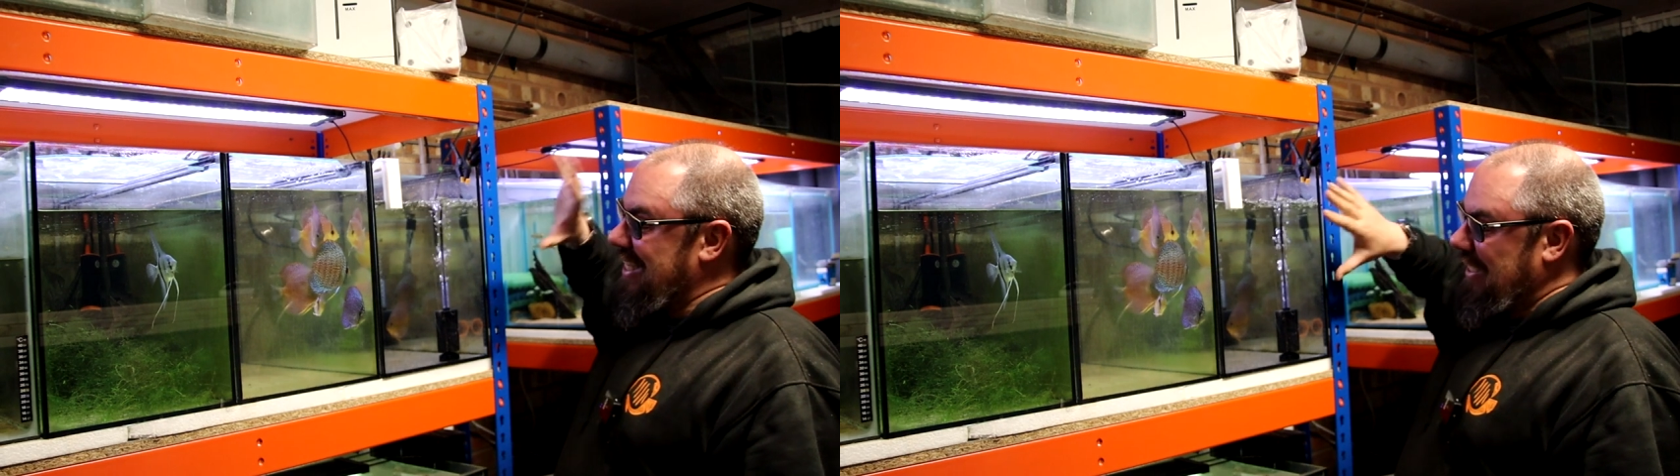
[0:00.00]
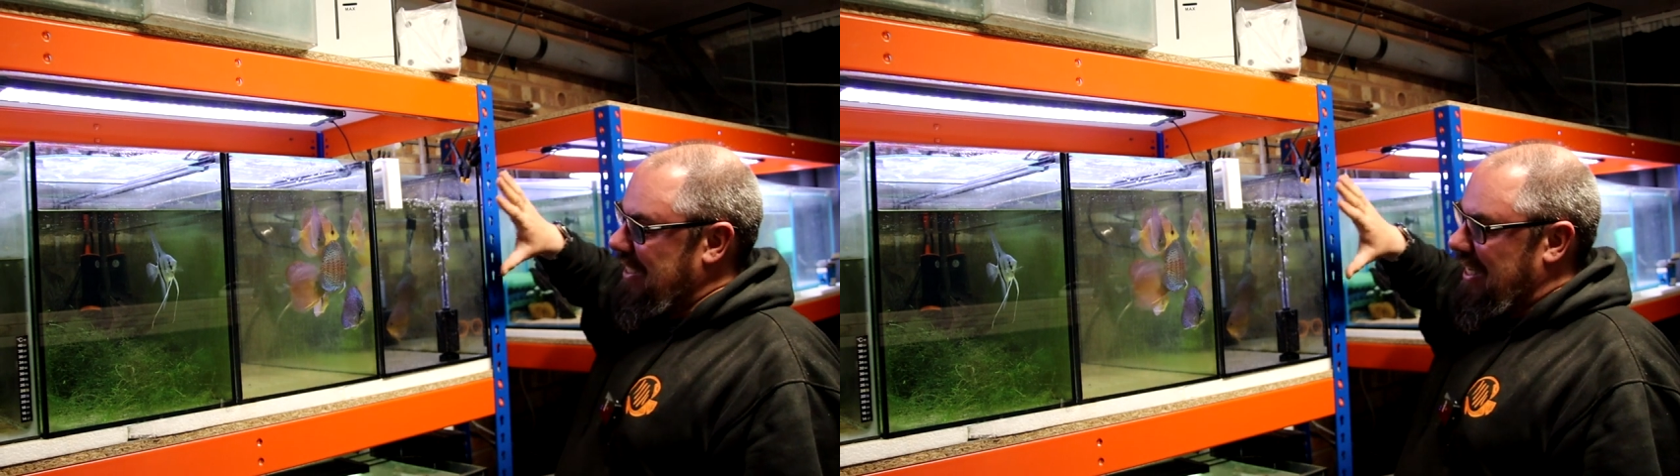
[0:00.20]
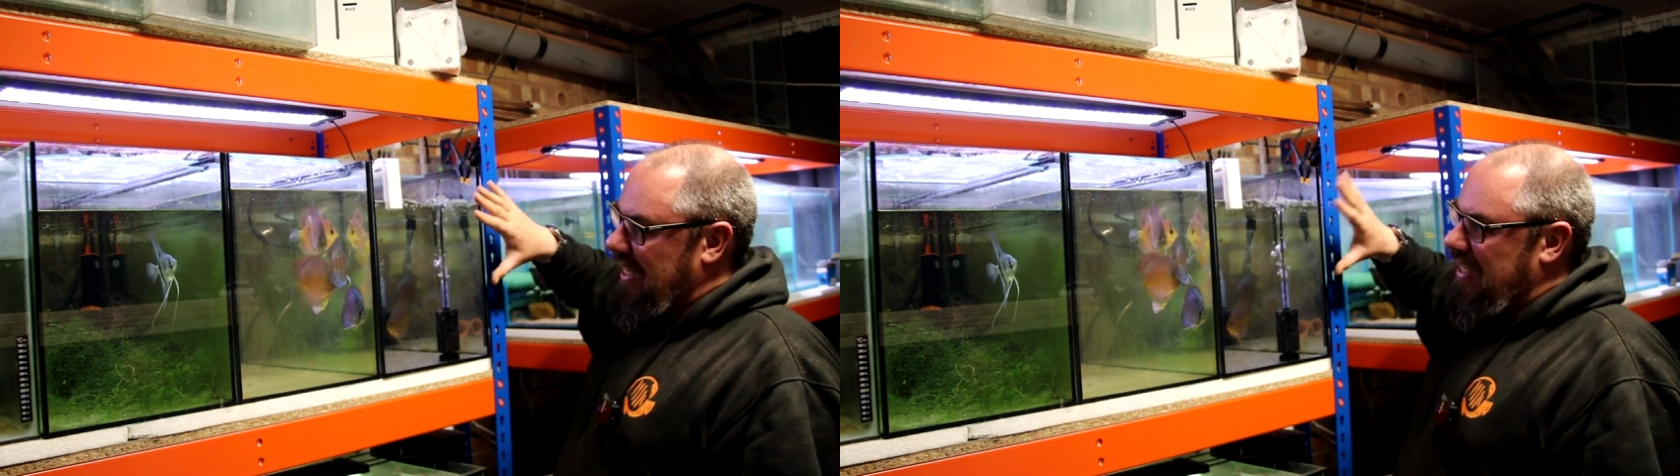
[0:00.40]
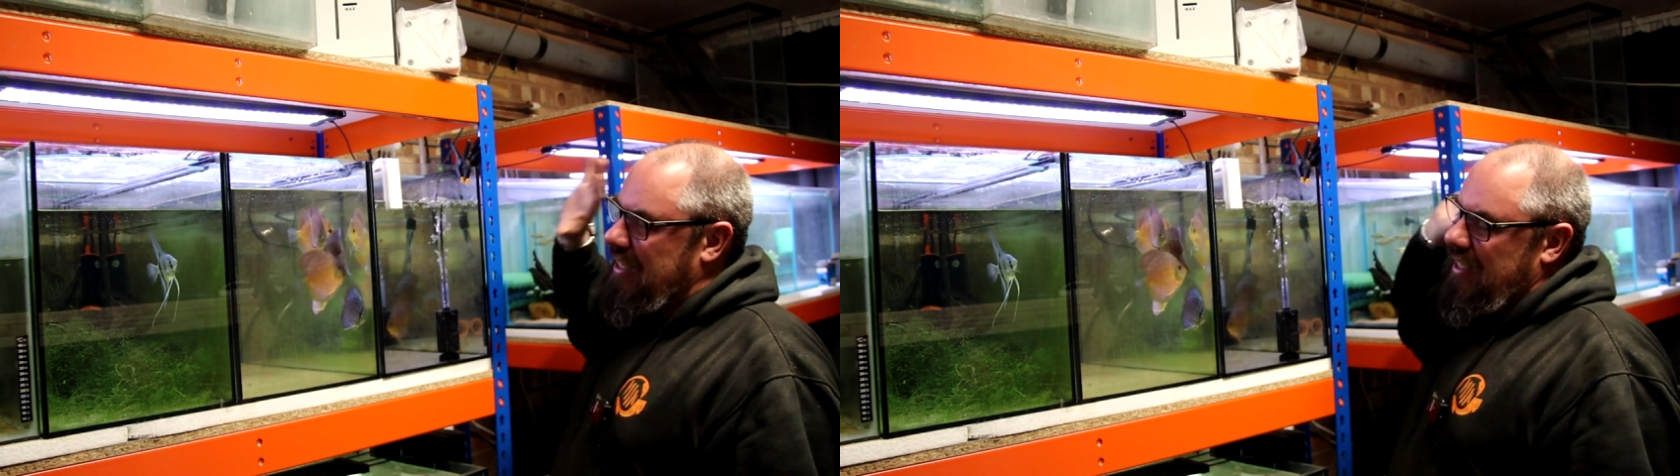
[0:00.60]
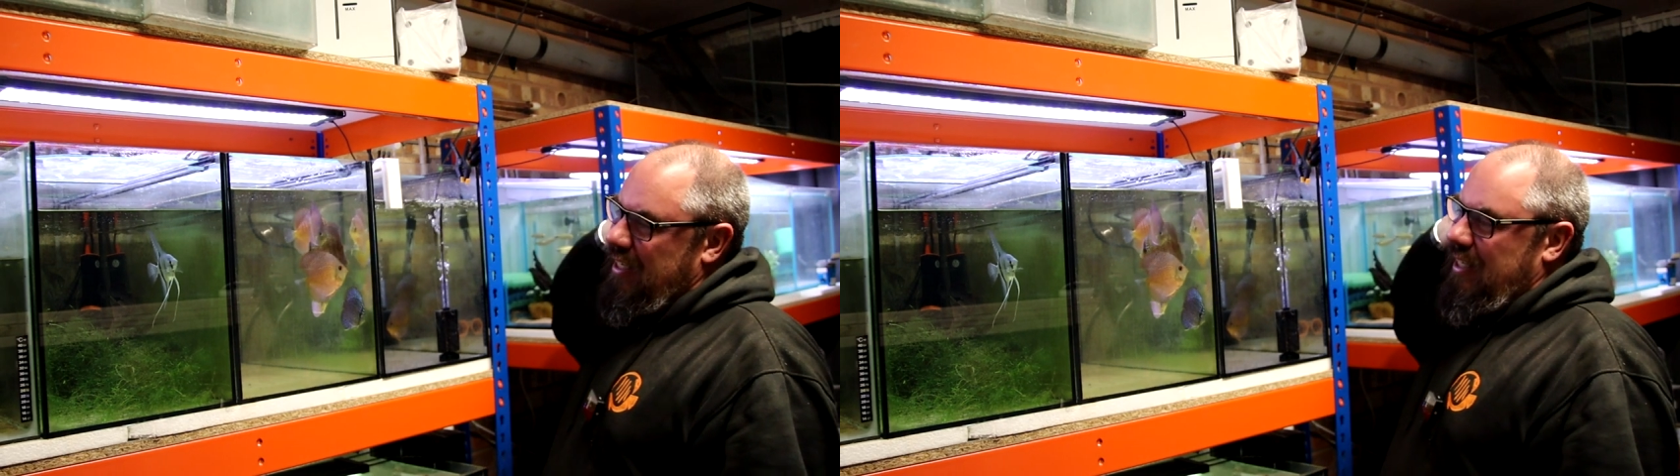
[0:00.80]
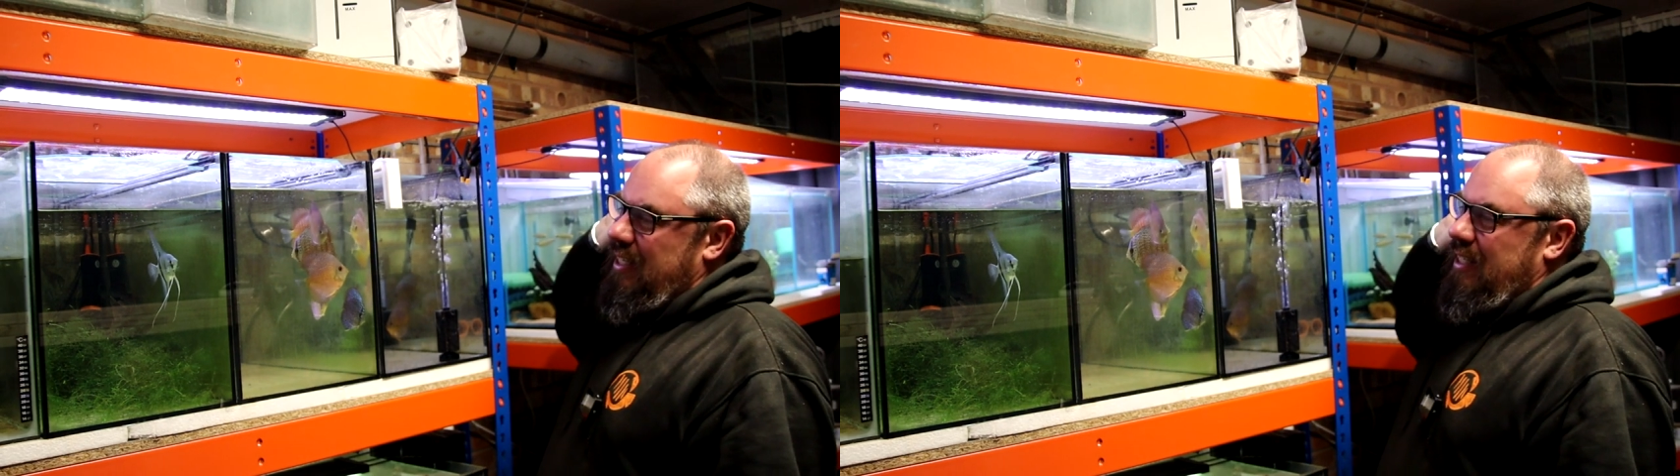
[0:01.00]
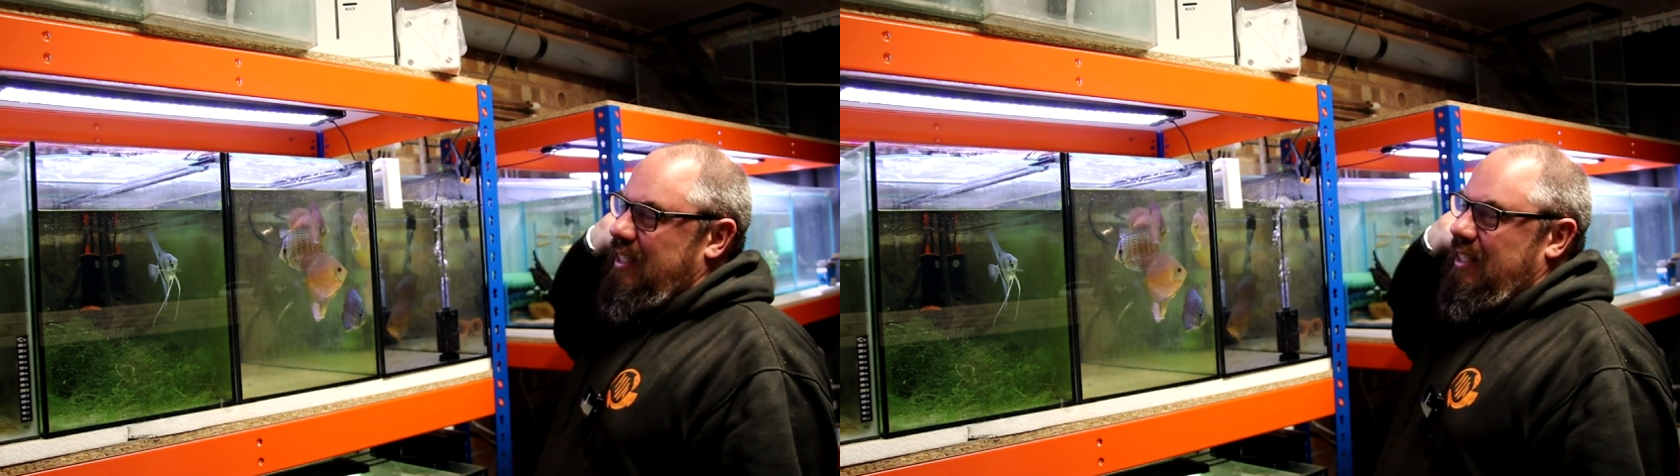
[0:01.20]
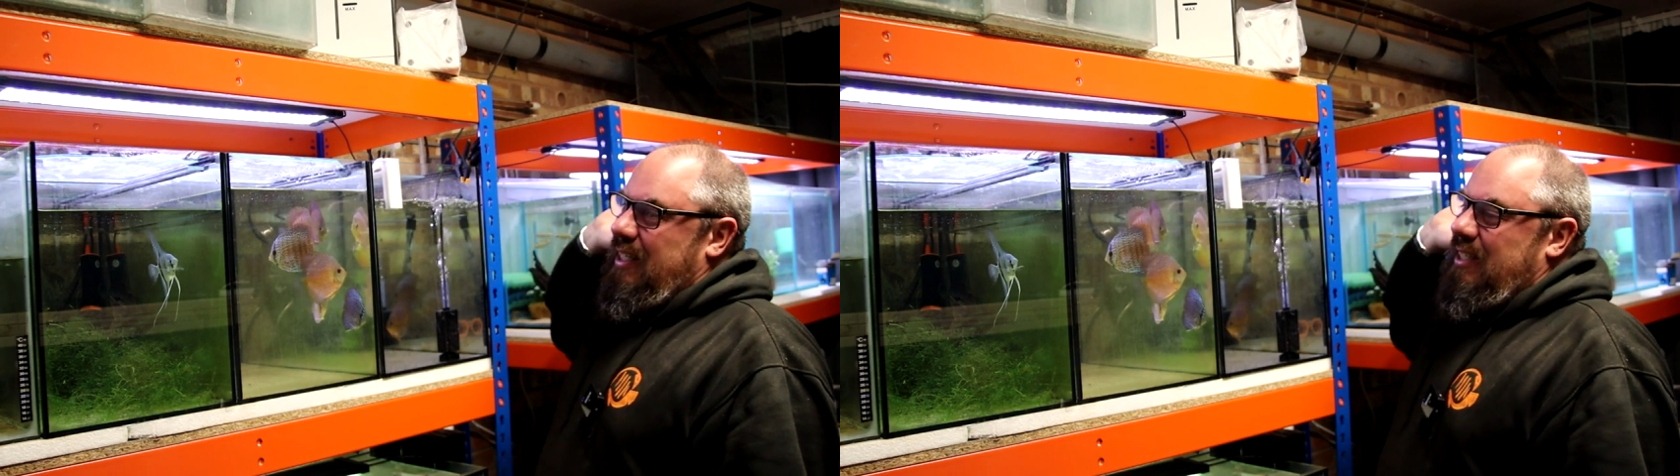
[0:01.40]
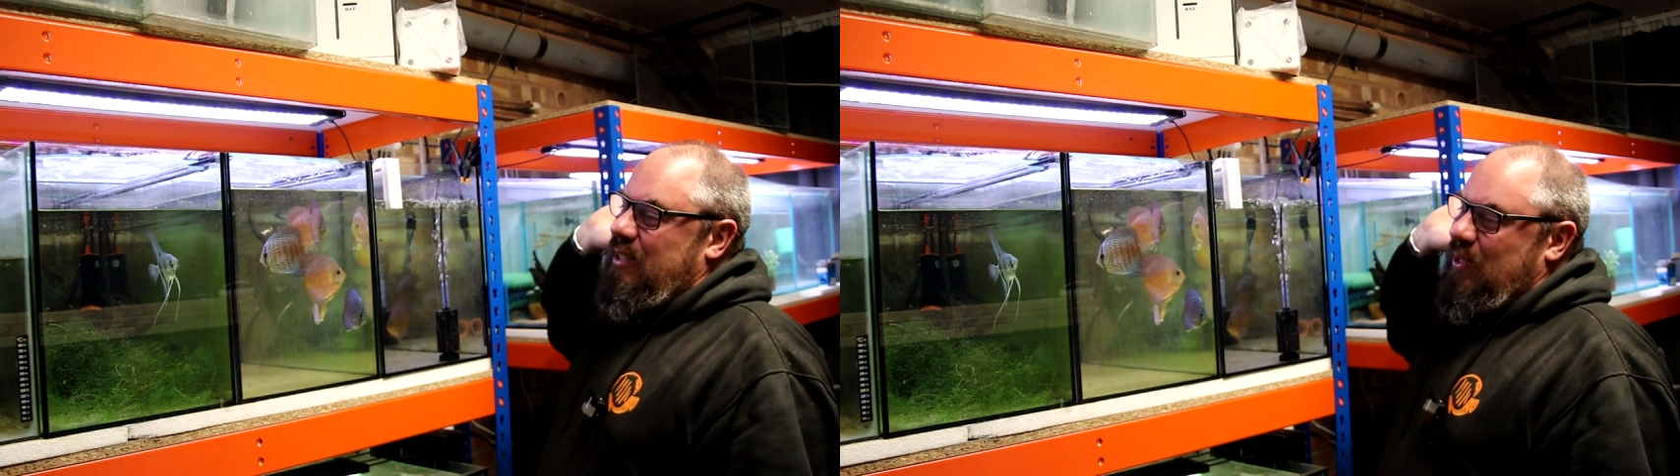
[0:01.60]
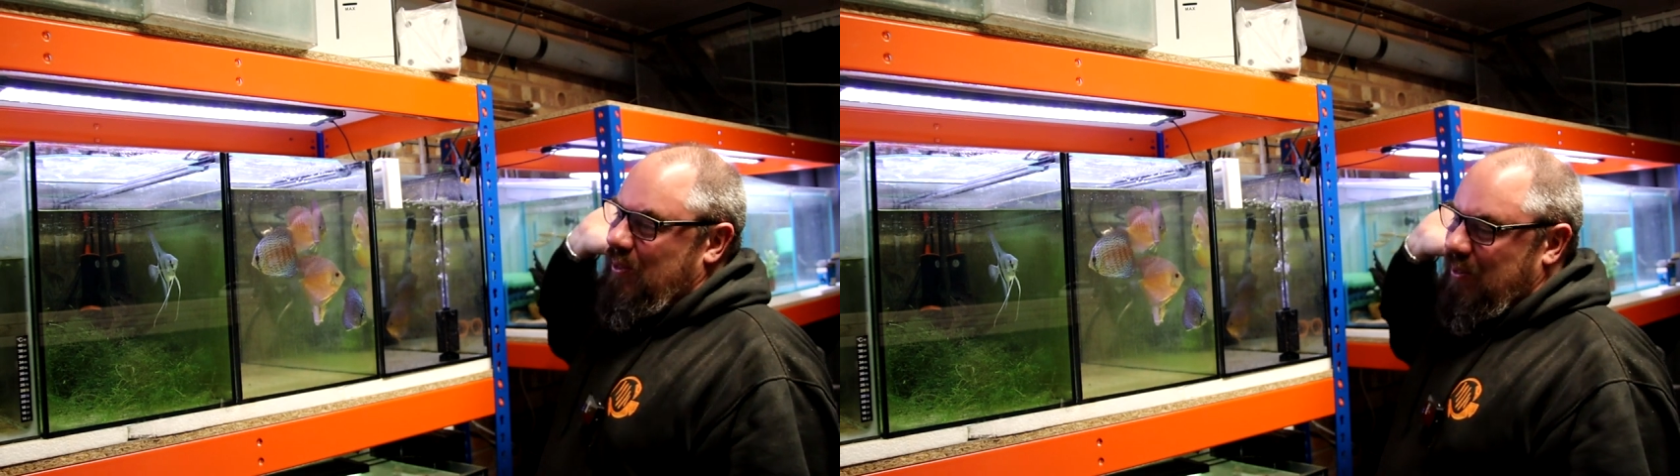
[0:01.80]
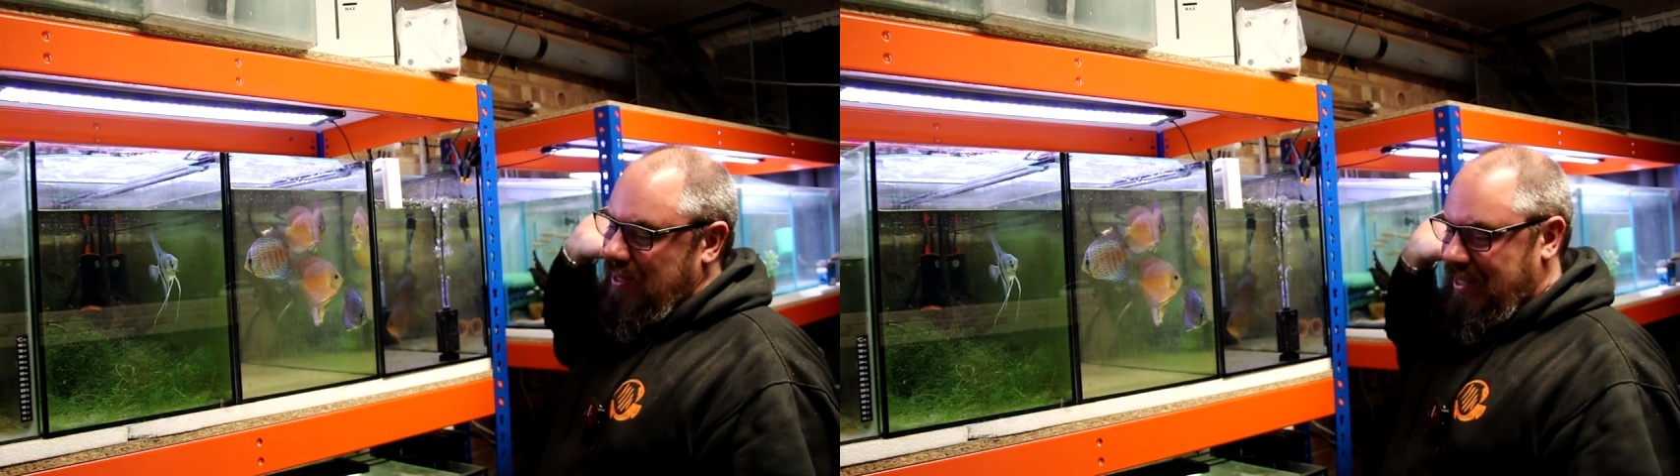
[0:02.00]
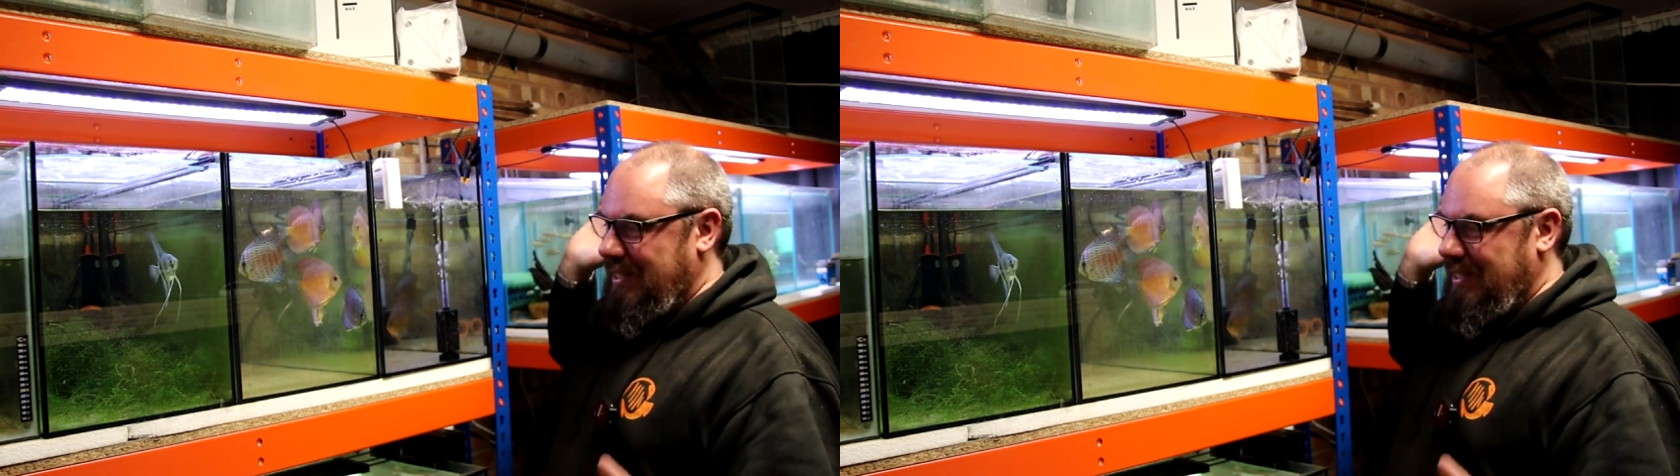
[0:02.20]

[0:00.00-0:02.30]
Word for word: this tank. So,